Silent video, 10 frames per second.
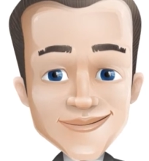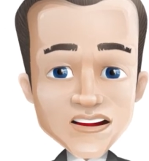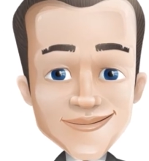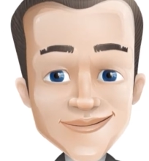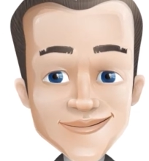
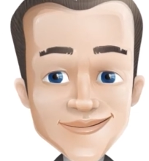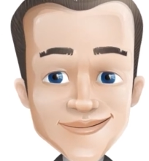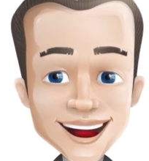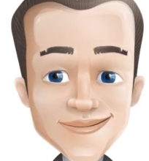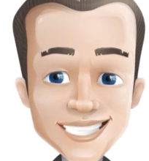So,
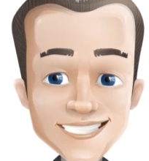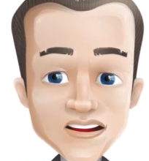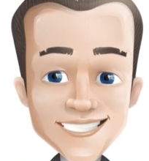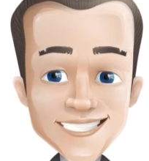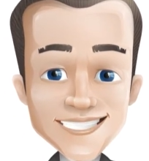by
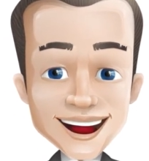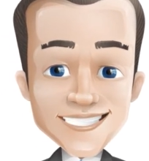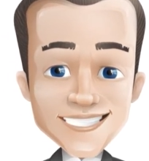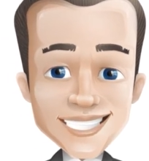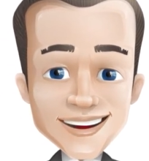just
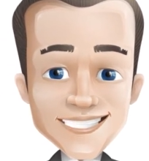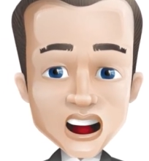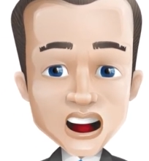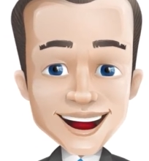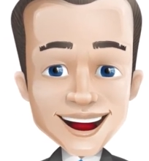tracking this
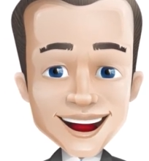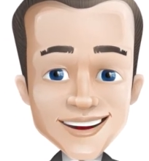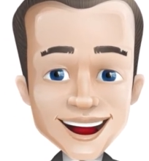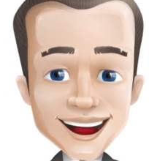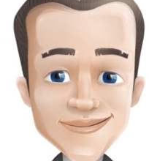one
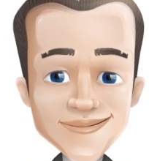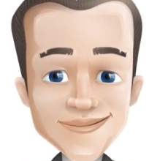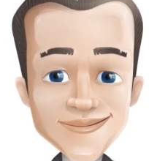indicator,